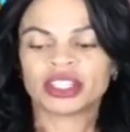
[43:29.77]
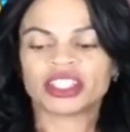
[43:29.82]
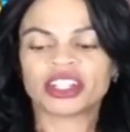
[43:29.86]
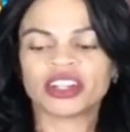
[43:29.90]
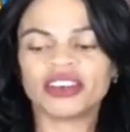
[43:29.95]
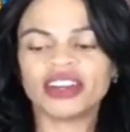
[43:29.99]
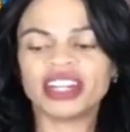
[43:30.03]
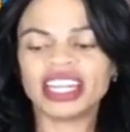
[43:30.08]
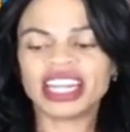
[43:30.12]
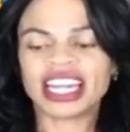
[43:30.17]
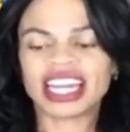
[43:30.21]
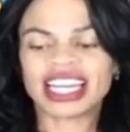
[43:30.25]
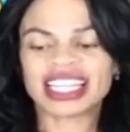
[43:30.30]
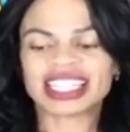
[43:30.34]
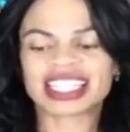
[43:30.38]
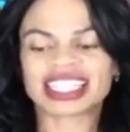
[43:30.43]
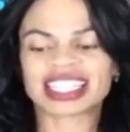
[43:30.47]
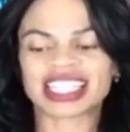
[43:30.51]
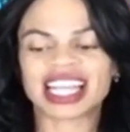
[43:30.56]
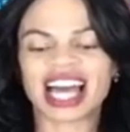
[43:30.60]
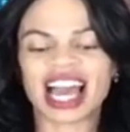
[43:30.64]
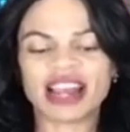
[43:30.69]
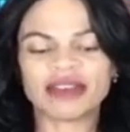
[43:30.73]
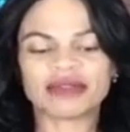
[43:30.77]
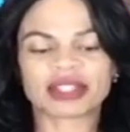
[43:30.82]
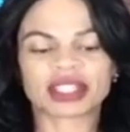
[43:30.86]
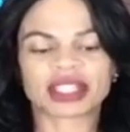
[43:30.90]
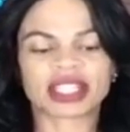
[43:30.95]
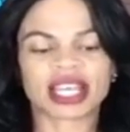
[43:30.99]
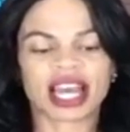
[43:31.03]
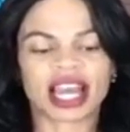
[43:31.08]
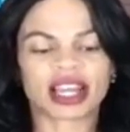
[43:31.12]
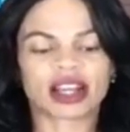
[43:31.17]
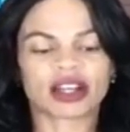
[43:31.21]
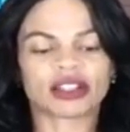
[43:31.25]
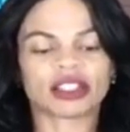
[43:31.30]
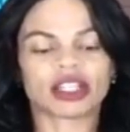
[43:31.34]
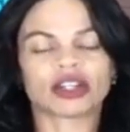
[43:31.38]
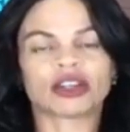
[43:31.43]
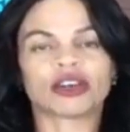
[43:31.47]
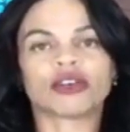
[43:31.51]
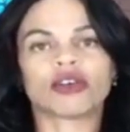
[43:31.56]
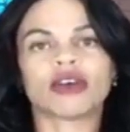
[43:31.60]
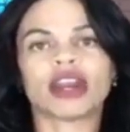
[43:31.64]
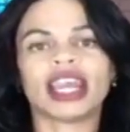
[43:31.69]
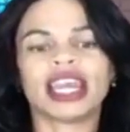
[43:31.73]
during its life cycle, a
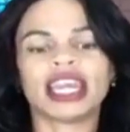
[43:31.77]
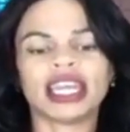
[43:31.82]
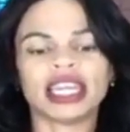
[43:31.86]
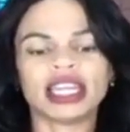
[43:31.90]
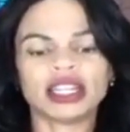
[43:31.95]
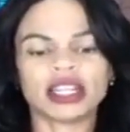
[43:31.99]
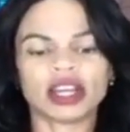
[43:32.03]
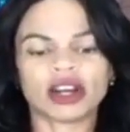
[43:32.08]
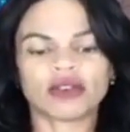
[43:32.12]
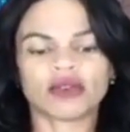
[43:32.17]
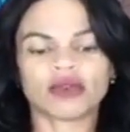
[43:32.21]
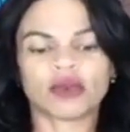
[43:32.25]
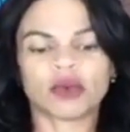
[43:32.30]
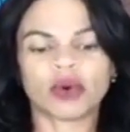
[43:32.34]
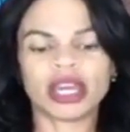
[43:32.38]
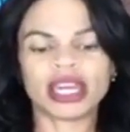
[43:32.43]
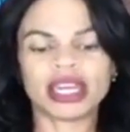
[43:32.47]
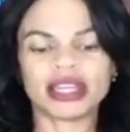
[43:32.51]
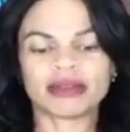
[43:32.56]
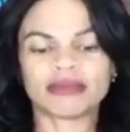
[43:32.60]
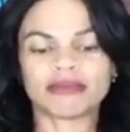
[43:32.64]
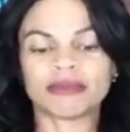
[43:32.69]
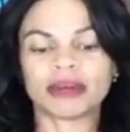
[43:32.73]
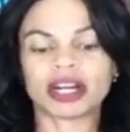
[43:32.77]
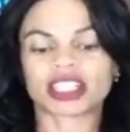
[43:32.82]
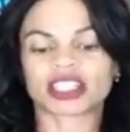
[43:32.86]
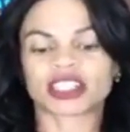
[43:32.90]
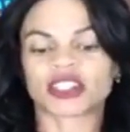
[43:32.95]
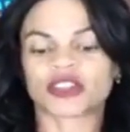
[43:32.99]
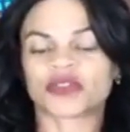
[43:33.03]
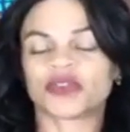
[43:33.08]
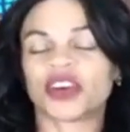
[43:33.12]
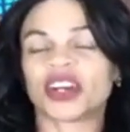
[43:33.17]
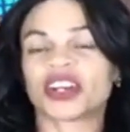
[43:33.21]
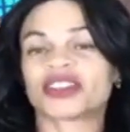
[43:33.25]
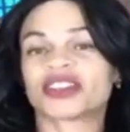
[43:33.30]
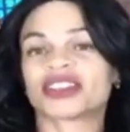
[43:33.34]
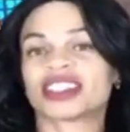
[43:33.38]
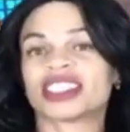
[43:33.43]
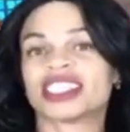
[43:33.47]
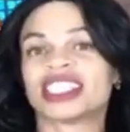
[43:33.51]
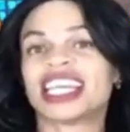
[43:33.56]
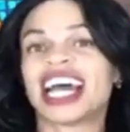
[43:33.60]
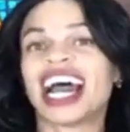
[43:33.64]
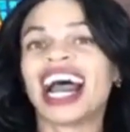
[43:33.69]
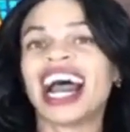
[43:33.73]
grain of wheat must
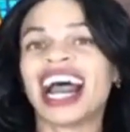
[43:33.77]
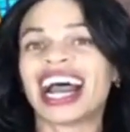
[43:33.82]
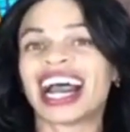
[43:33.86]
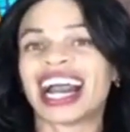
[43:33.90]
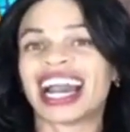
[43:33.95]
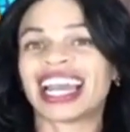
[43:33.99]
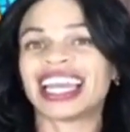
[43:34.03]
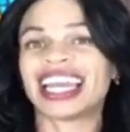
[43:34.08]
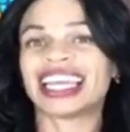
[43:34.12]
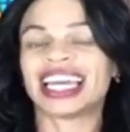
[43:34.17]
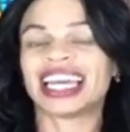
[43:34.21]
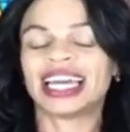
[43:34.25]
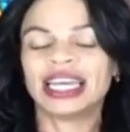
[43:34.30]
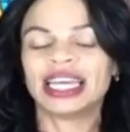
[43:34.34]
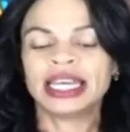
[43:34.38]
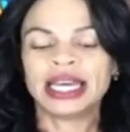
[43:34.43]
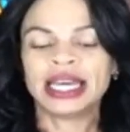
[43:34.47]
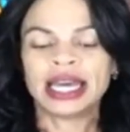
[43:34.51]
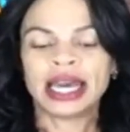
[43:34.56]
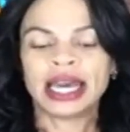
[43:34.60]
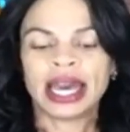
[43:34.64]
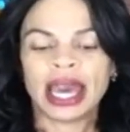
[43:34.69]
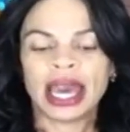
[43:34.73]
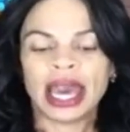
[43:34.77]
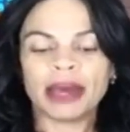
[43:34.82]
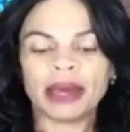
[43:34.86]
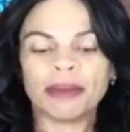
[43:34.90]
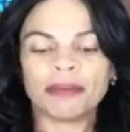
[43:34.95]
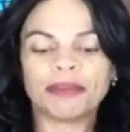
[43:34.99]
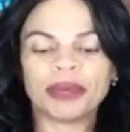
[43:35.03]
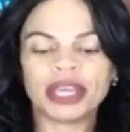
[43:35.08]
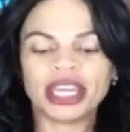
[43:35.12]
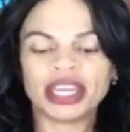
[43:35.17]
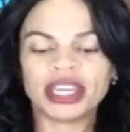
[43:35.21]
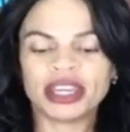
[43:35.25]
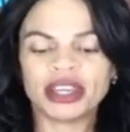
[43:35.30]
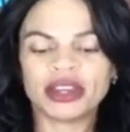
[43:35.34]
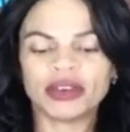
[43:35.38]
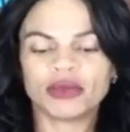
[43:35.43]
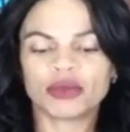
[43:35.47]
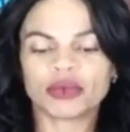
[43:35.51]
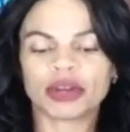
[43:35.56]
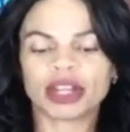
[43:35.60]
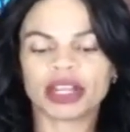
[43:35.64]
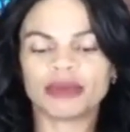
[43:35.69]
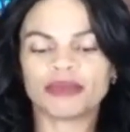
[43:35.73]
first die and
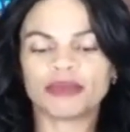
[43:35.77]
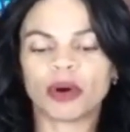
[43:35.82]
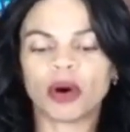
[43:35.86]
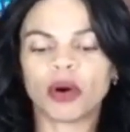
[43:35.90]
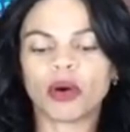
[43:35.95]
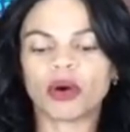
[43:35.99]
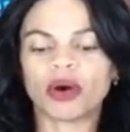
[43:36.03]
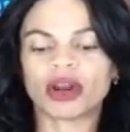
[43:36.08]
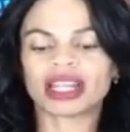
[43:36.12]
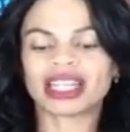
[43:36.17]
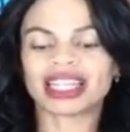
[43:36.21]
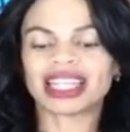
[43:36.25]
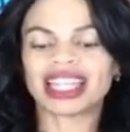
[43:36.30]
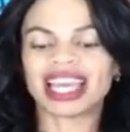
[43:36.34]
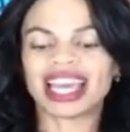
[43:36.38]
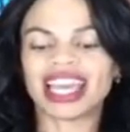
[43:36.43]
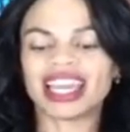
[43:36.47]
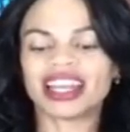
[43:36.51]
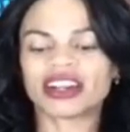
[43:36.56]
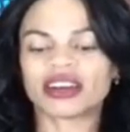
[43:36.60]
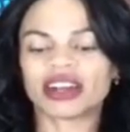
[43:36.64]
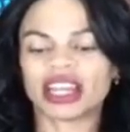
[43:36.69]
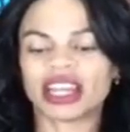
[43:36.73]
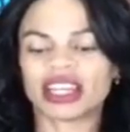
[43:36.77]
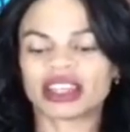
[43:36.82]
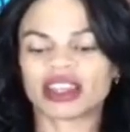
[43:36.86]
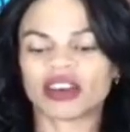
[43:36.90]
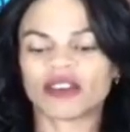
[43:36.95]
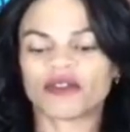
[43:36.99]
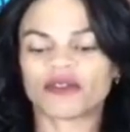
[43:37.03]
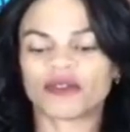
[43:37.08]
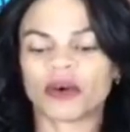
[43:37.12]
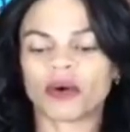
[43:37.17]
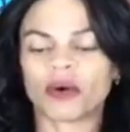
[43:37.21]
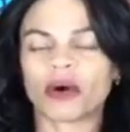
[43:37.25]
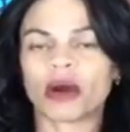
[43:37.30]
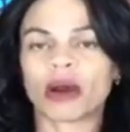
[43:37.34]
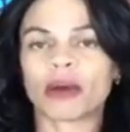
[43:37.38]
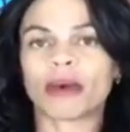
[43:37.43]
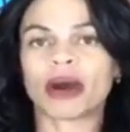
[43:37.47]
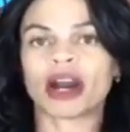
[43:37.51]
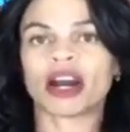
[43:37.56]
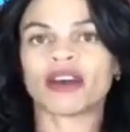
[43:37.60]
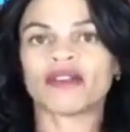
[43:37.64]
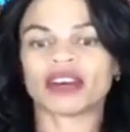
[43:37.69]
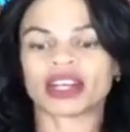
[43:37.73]
be reborn later in the
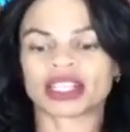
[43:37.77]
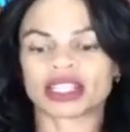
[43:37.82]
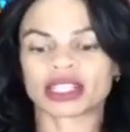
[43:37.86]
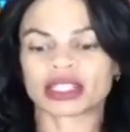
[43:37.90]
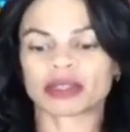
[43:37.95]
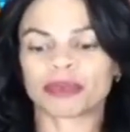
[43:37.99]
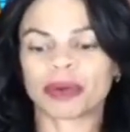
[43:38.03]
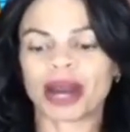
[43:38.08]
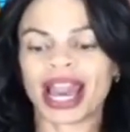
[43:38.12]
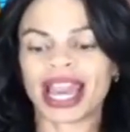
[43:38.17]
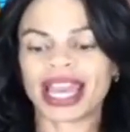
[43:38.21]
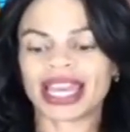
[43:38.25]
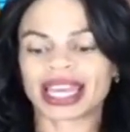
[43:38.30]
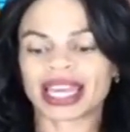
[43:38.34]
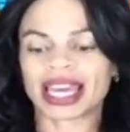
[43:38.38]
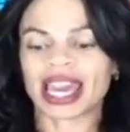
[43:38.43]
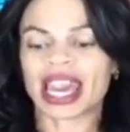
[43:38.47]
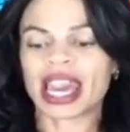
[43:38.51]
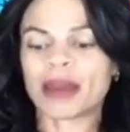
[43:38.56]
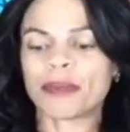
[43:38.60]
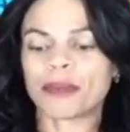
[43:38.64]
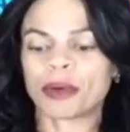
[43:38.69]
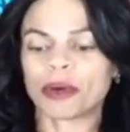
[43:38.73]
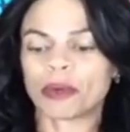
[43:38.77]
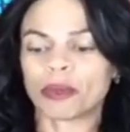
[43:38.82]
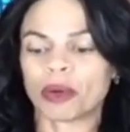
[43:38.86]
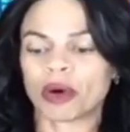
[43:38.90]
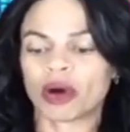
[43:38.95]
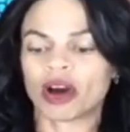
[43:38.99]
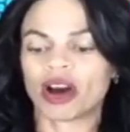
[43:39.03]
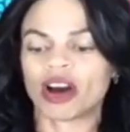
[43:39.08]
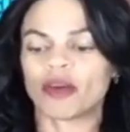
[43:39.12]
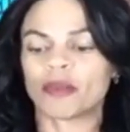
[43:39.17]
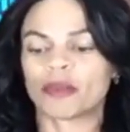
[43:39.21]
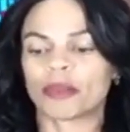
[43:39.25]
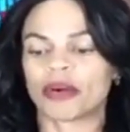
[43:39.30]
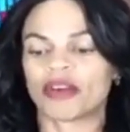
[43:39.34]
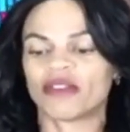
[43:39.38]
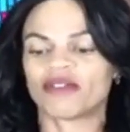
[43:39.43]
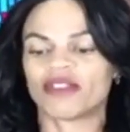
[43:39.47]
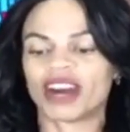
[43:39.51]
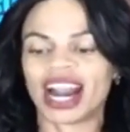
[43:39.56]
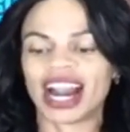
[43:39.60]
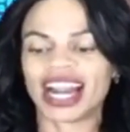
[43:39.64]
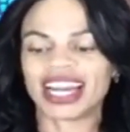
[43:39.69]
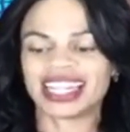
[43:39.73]
form of a spike capable of
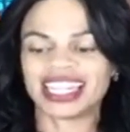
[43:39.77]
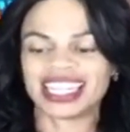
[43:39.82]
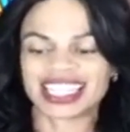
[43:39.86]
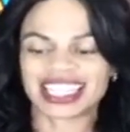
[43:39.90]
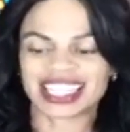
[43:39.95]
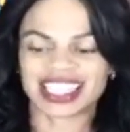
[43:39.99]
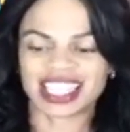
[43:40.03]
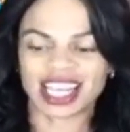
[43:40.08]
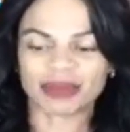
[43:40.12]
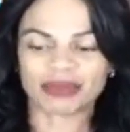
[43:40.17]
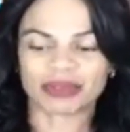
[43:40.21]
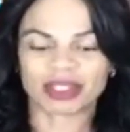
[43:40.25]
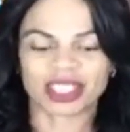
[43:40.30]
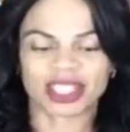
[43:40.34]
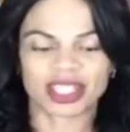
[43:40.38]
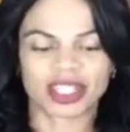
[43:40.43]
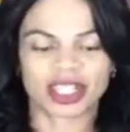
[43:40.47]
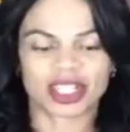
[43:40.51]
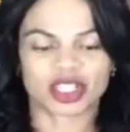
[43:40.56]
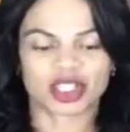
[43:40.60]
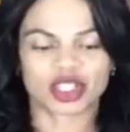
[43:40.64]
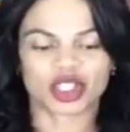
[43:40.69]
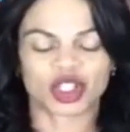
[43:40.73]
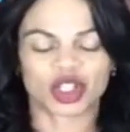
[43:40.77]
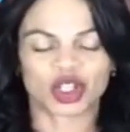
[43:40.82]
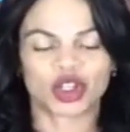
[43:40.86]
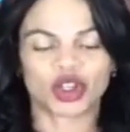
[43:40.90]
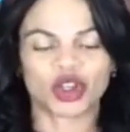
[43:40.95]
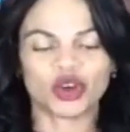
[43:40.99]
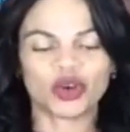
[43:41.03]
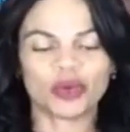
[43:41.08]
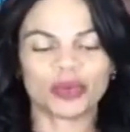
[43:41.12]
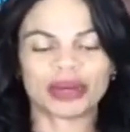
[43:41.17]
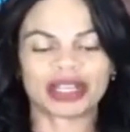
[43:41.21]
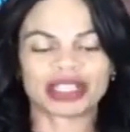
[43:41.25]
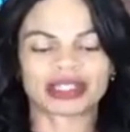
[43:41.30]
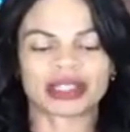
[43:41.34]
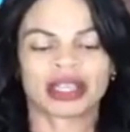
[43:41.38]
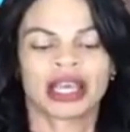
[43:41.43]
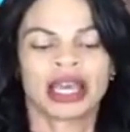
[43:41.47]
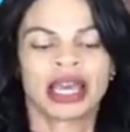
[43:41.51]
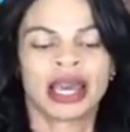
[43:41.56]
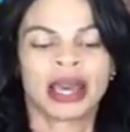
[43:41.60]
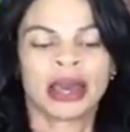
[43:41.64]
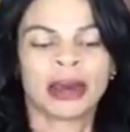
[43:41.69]
providing sustenance to humans,